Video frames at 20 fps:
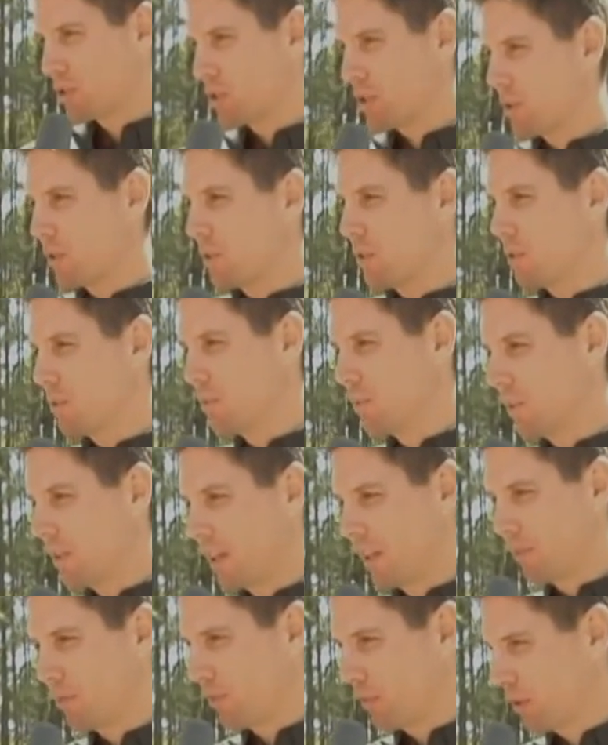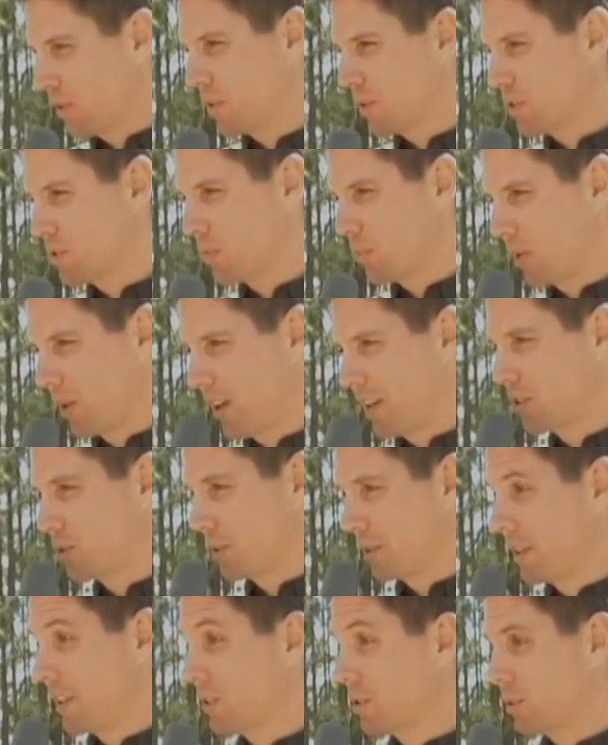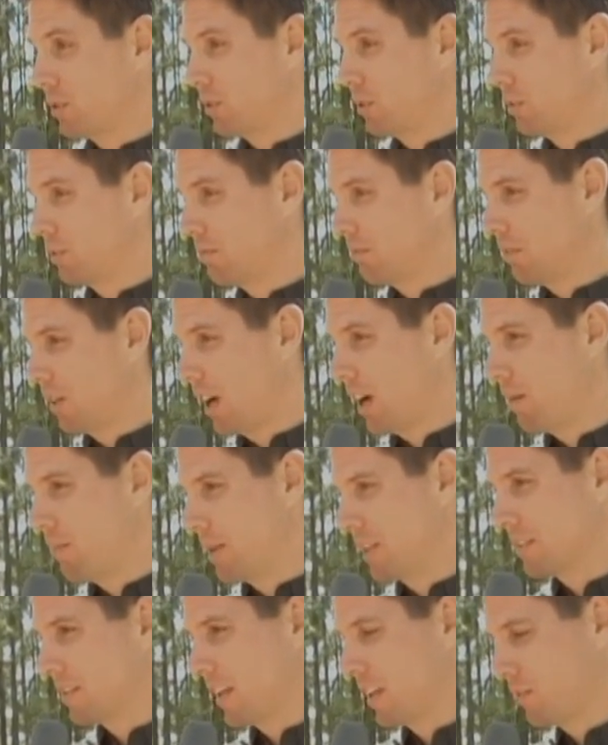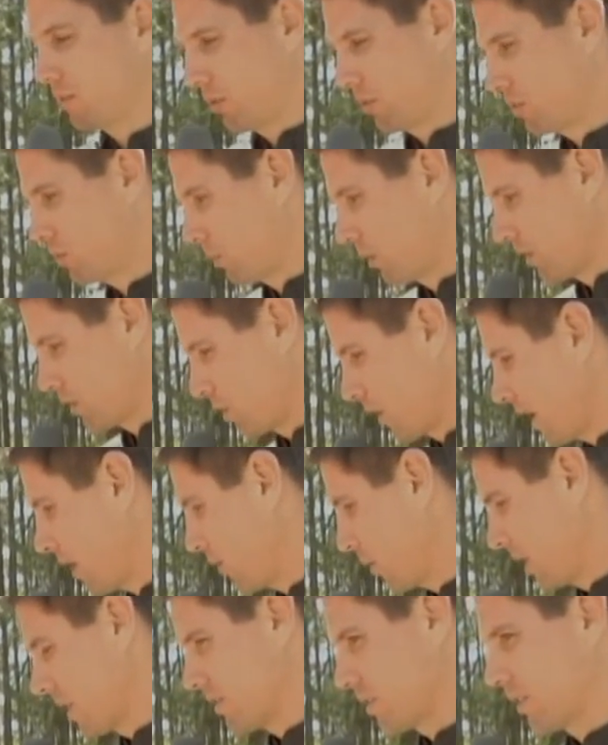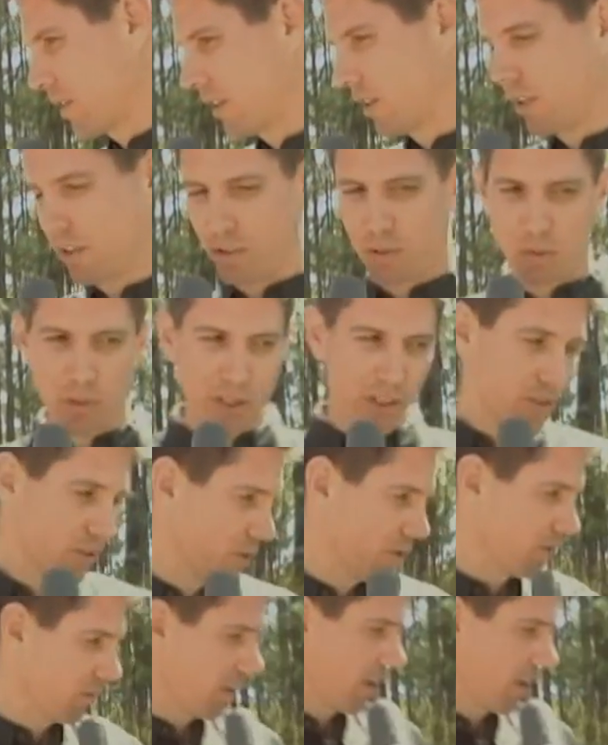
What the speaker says: to show you at first what a traditional hot mix asphalt. So our driveways are traditional